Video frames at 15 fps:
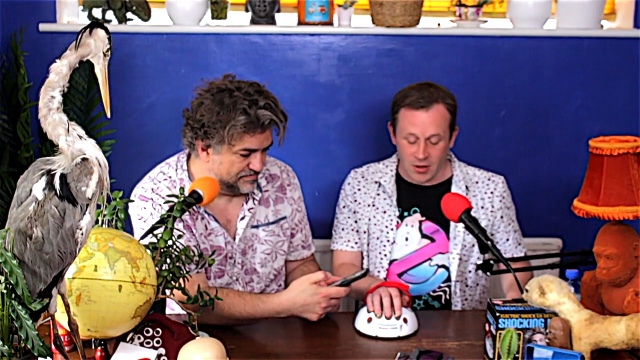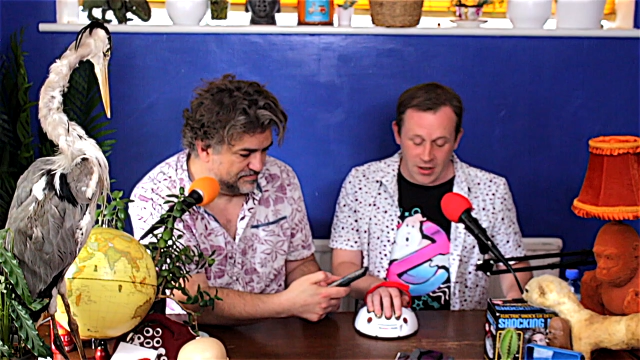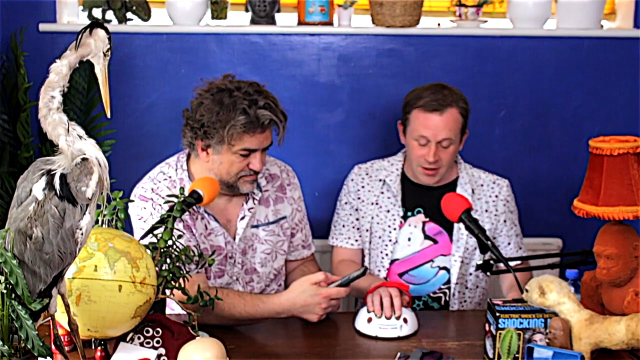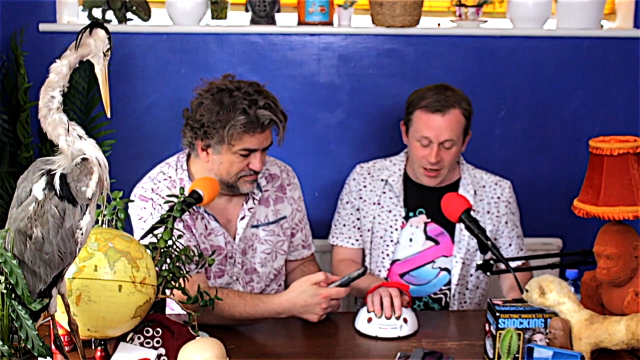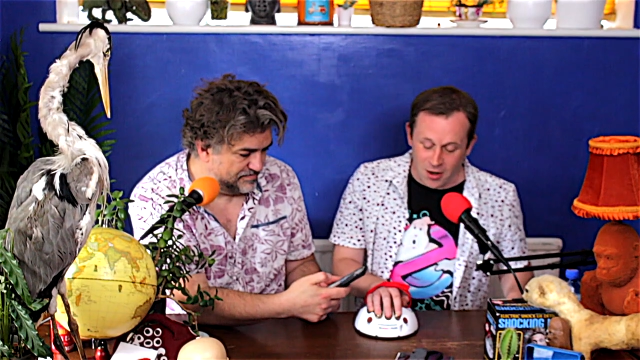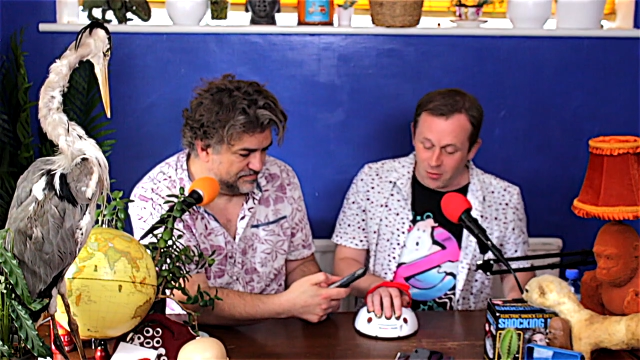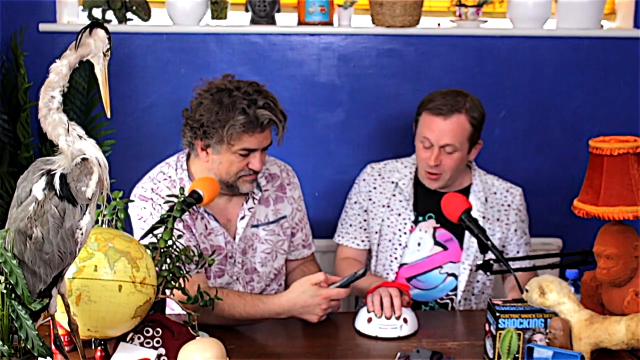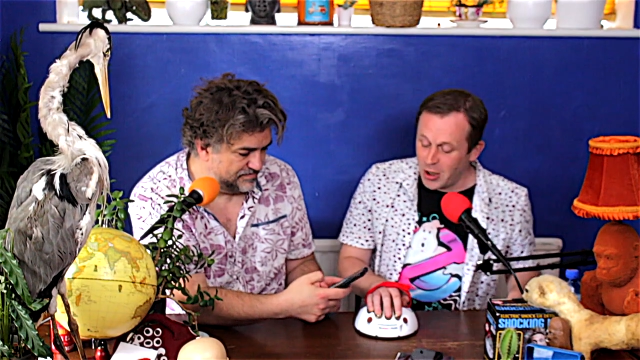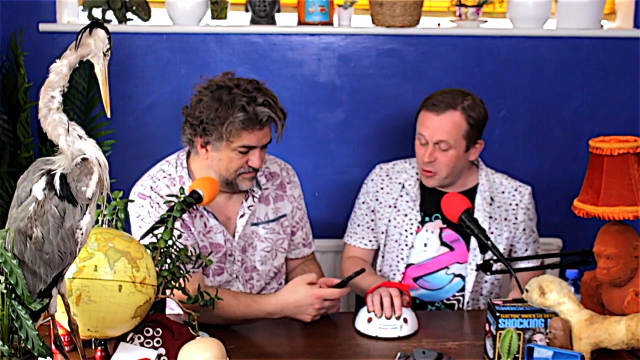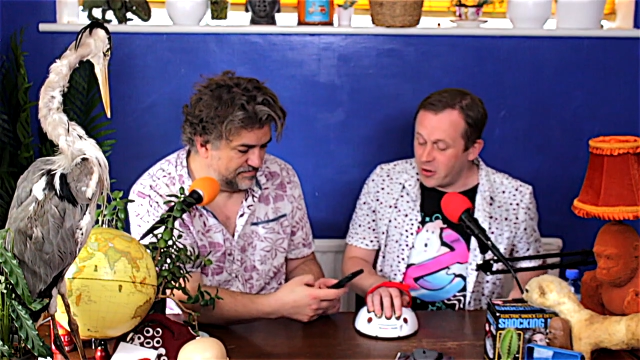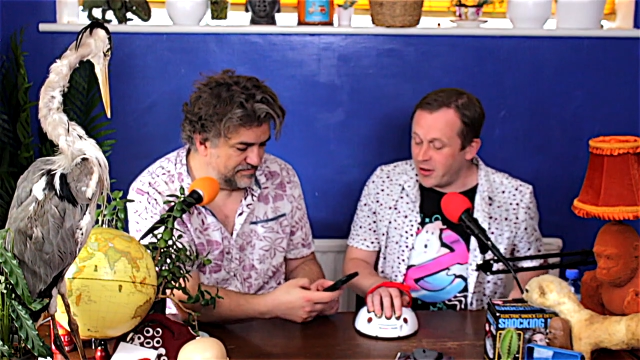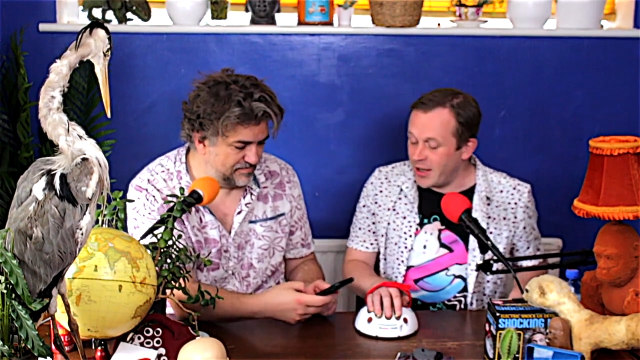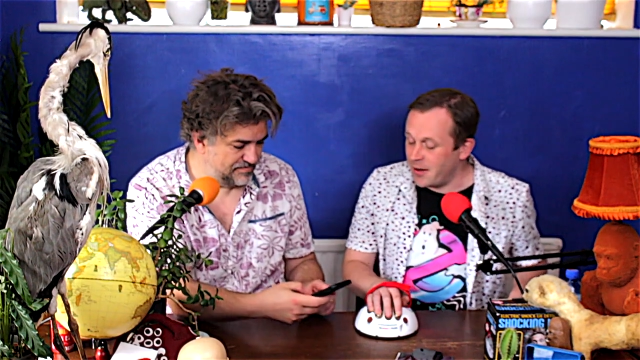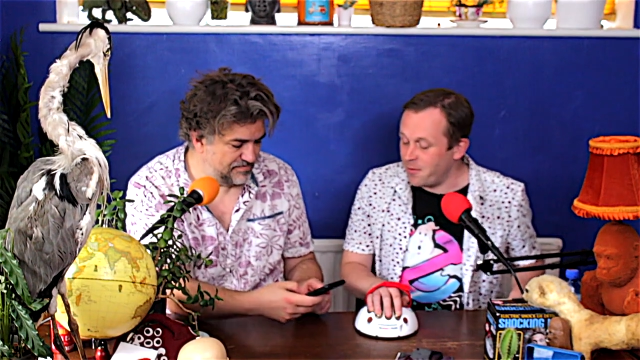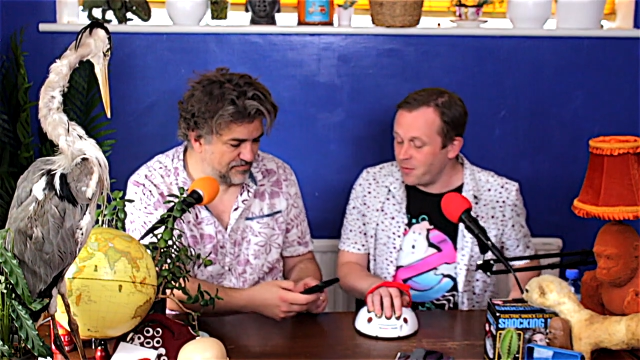Speaker 1: Right, now I'm
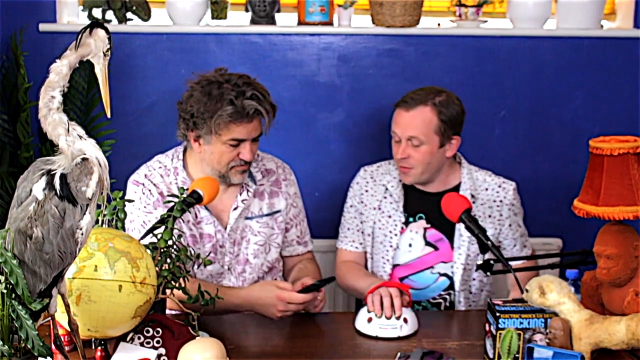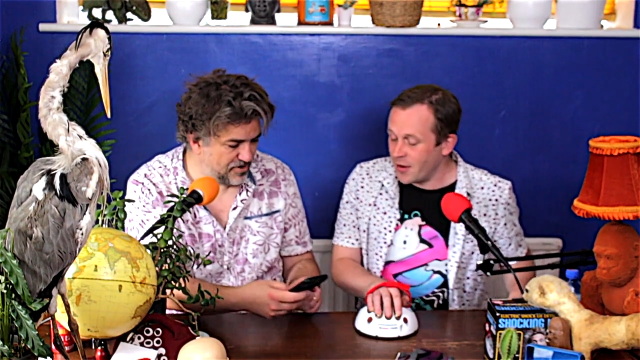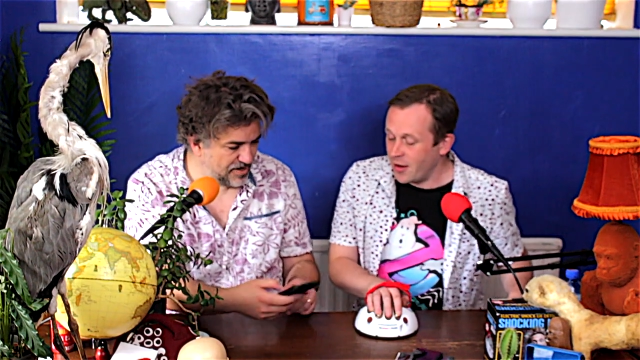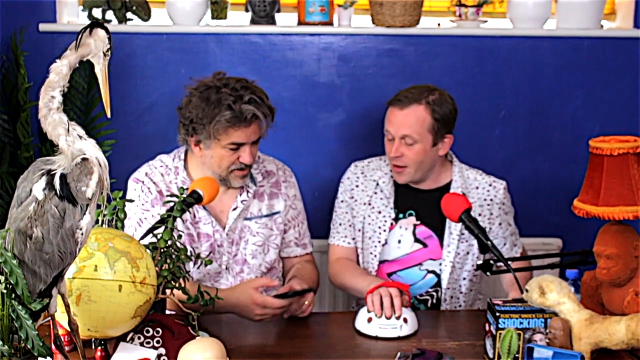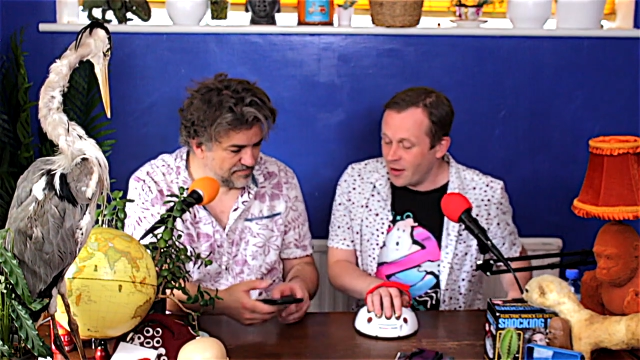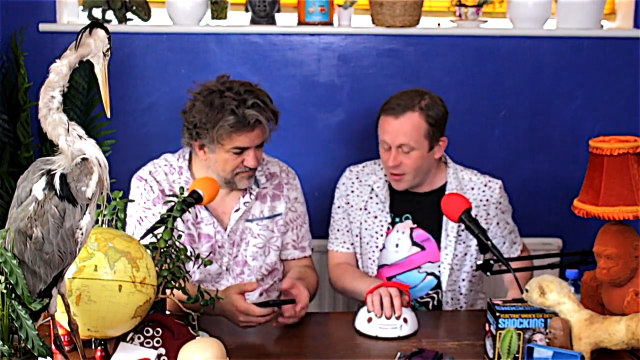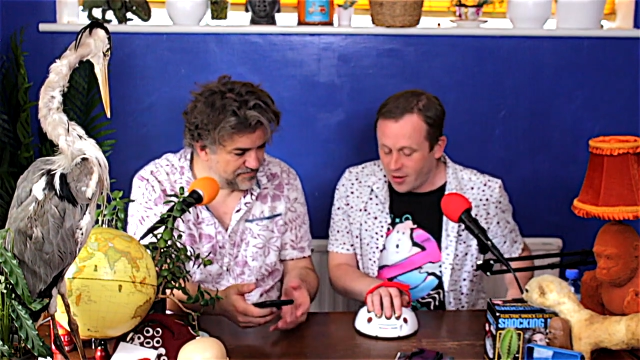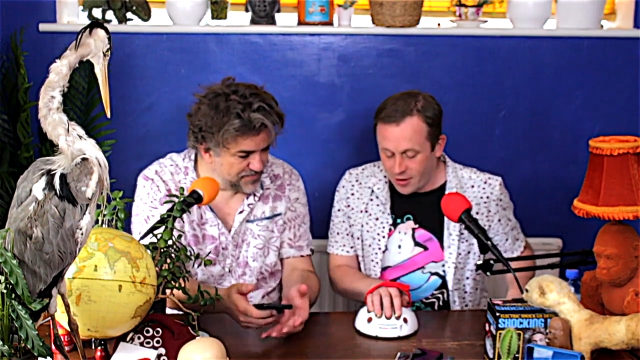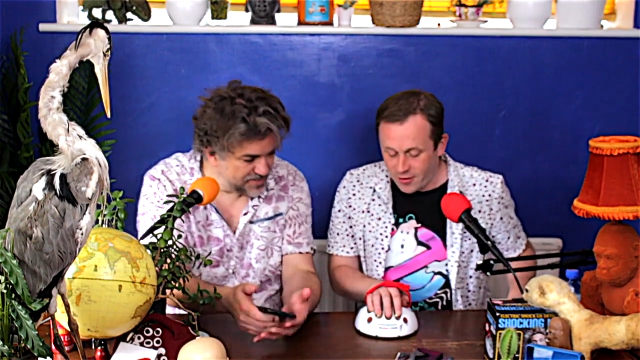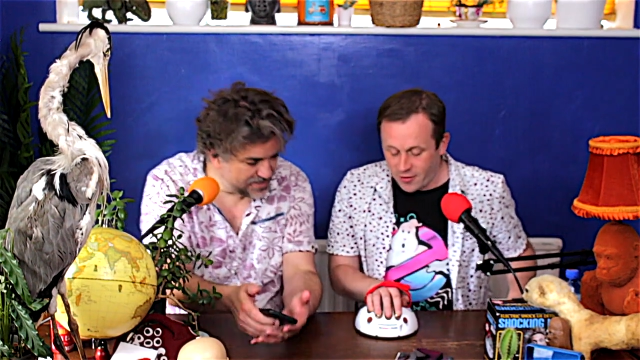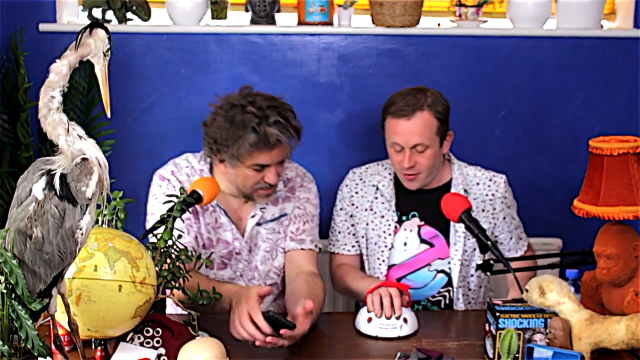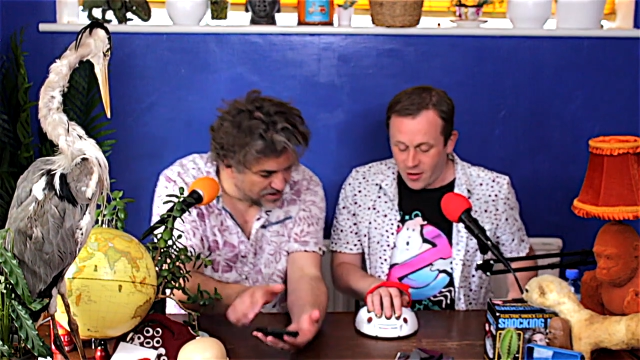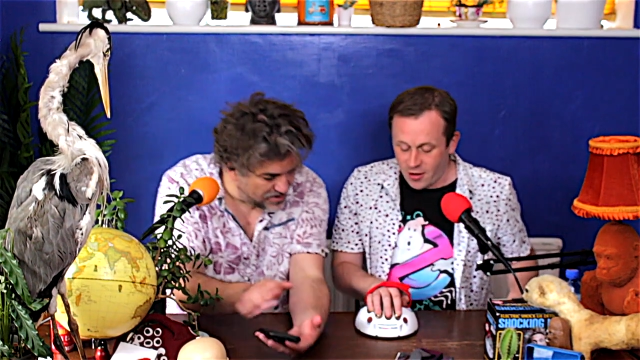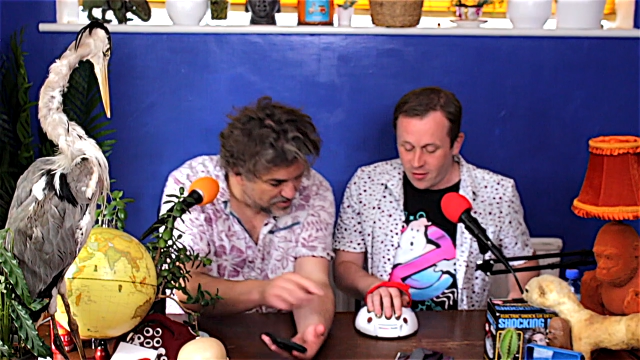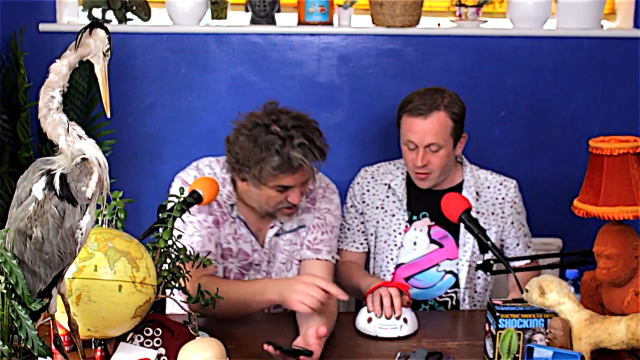loaded in. Right, so,